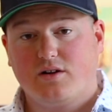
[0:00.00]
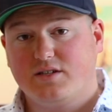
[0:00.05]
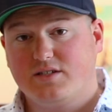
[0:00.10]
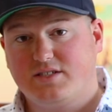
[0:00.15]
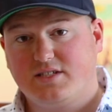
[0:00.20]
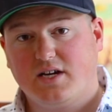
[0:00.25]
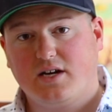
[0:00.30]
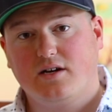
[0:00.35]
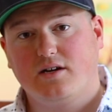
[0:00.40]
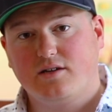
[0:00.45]
a
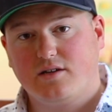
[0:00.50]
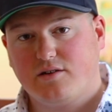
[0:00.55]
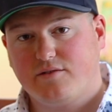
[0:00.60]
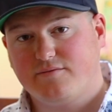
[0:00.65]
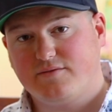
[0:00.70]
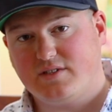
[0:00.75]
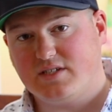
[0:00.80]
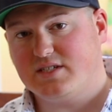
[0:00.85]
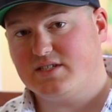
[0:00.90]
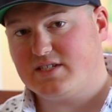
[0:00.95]
ton
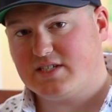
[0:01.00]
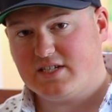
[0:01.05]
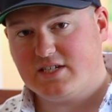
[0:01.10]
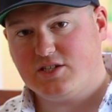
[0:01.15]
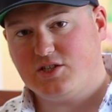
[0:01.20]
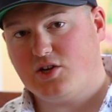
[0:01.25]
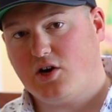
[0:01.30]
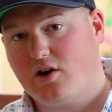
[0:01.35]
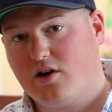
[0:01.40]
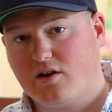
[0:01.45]
of Disney
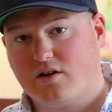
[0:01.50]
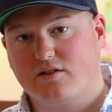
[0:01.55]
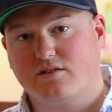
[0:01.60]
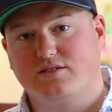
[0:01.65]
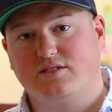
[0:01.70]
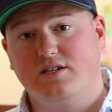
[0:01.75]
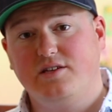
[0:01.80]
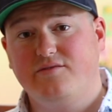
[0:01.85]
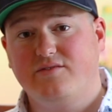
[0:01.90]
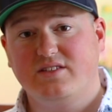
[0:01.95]

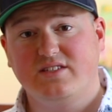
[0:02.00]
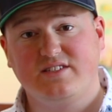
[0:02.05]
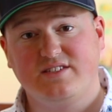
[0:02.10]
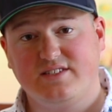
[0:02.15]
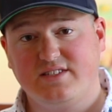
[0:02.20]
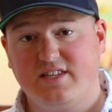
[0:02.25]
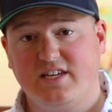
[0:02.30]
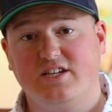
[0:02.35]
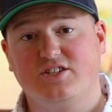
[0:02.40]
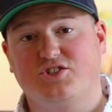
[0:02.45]
dogs. Even
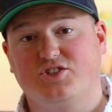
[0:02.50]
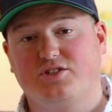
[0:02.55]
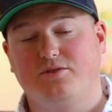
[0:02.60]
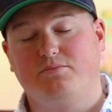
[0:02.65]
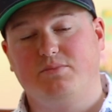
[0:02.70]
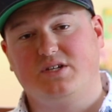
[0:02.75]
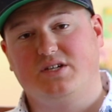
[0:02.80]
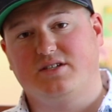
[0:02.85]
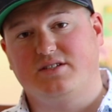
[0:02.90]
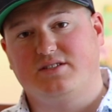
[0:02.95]
Stitch
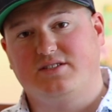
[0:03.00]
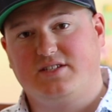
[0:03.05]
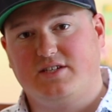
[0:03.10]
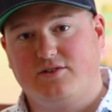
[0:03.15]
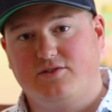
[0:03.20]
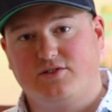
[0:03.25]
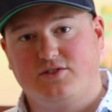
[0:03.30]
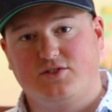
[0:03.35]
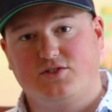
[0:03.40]
can be considered a